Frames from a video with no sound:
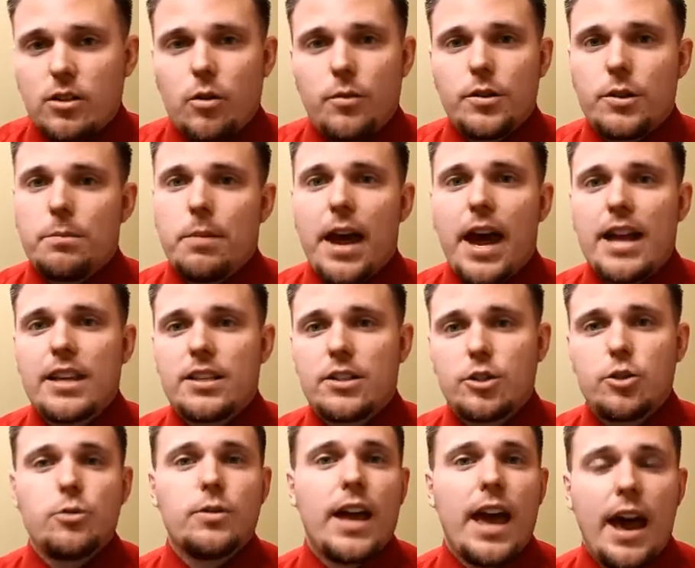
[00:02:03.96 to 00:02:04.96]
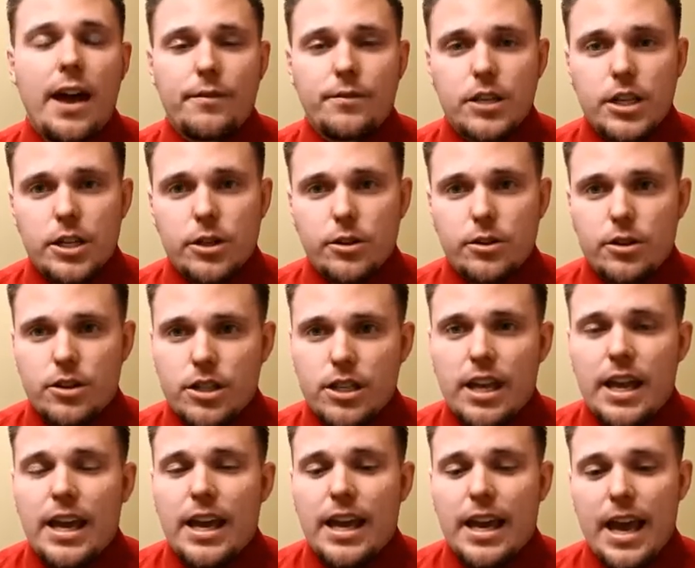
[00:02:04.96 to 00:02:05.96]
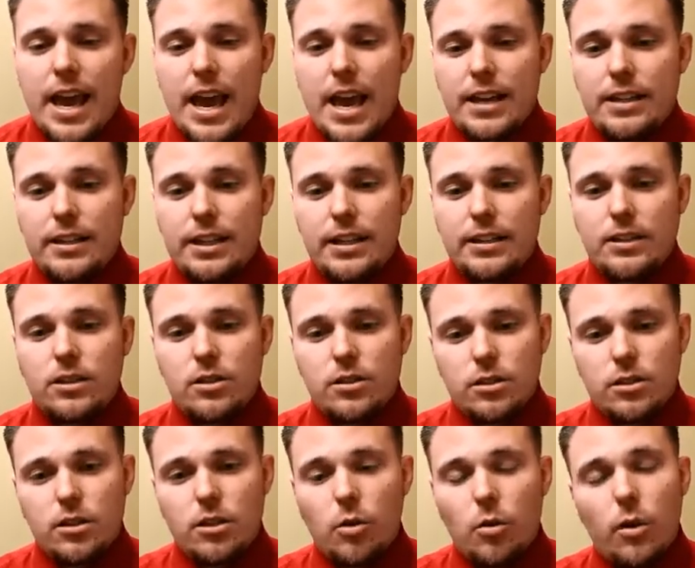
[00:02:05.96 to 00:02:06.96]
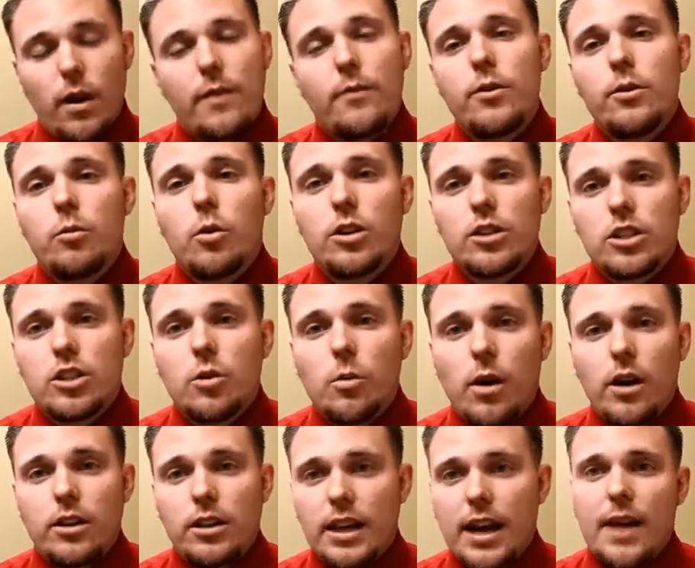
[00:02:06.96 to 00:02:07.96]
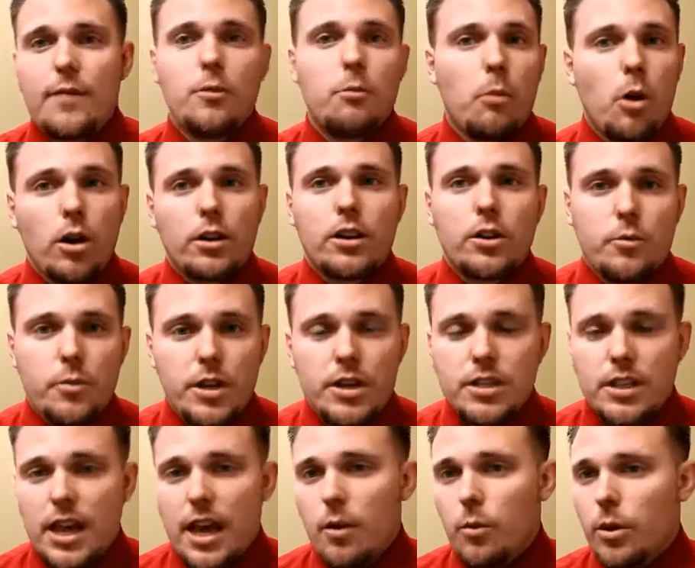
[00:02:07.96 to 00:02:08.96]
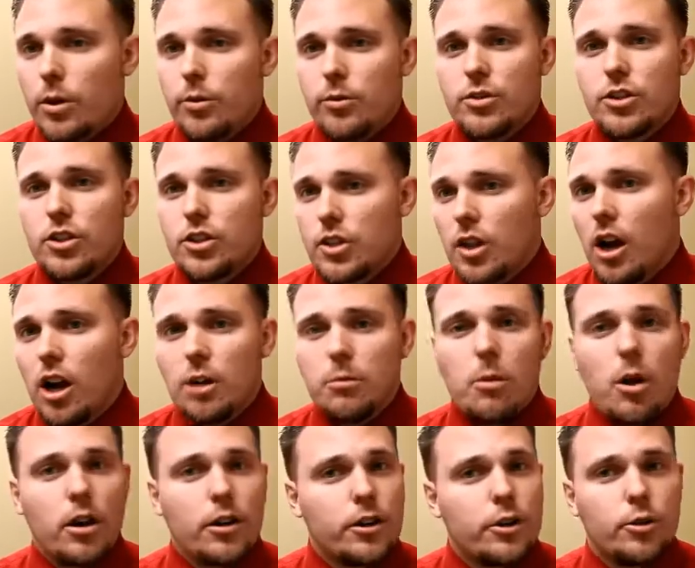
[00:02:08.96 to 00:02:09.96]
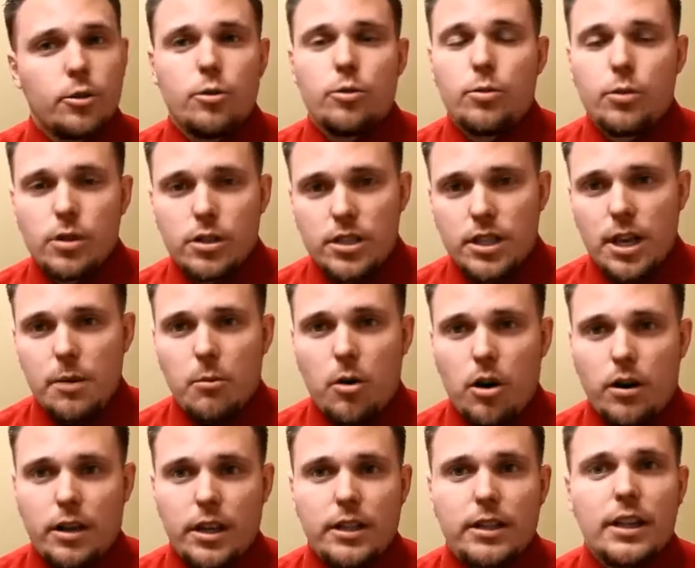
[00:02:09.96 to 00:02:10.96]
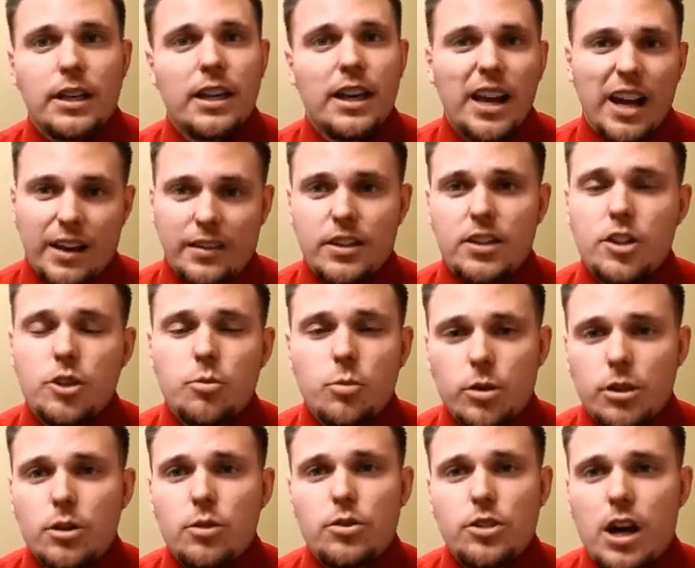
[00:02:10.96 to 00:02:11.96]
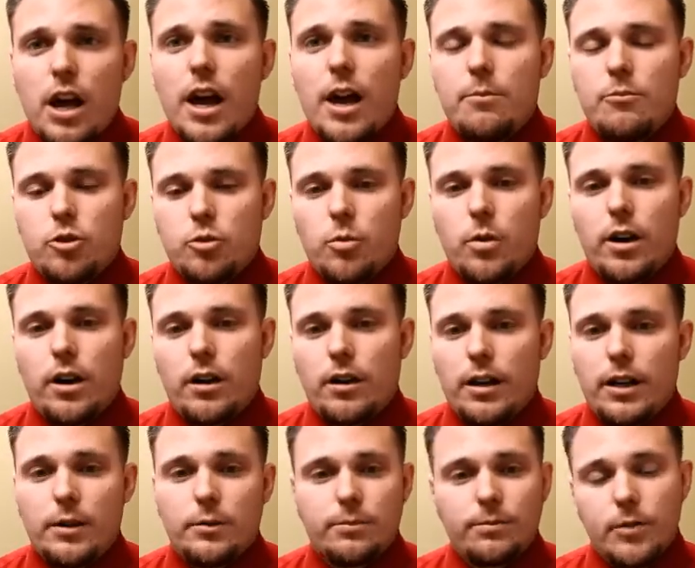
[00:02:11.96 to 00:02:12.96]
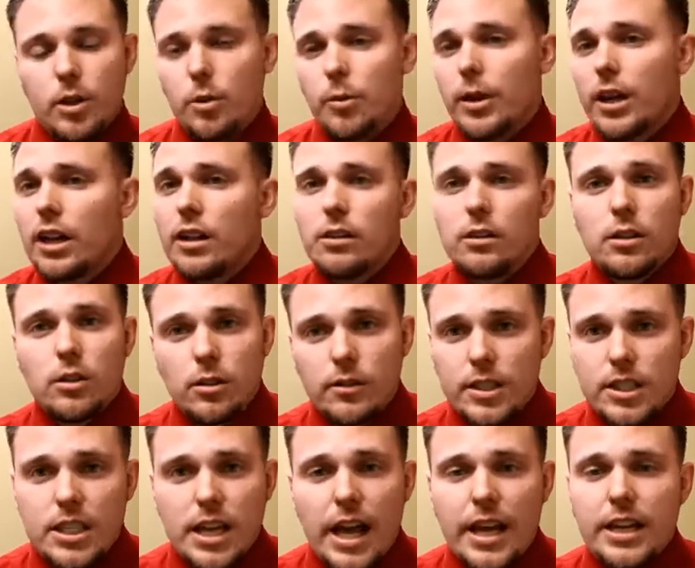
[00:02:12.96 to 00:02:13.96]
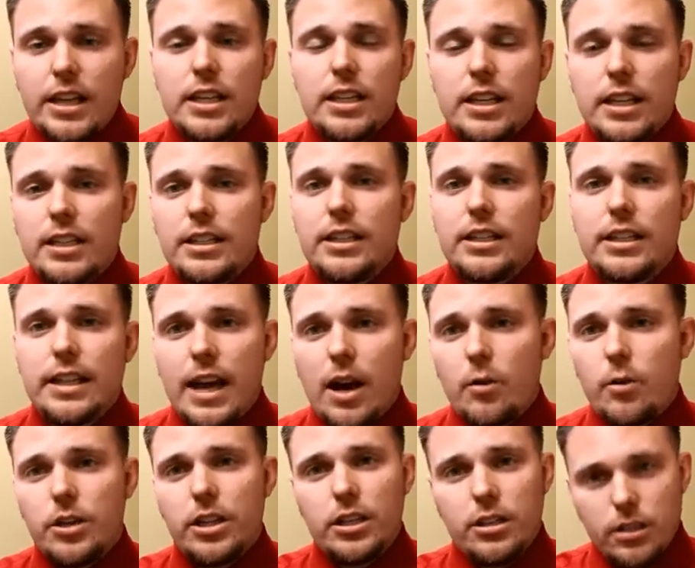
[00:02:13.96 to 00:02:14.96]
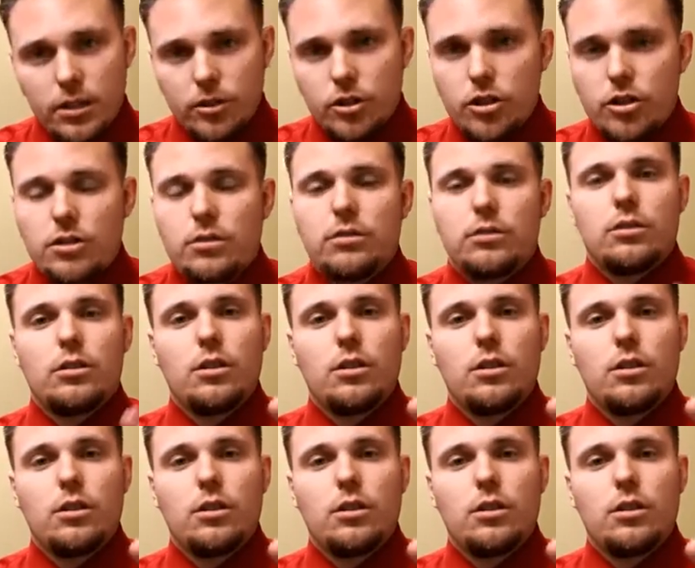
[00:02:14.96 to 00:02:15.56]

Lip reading: over the past 2.5 years. And, every once in a while you got to have a market reset, whether it's the stock market or the real estate market. And this is one of those times where, we got a little excited, and now we need to just,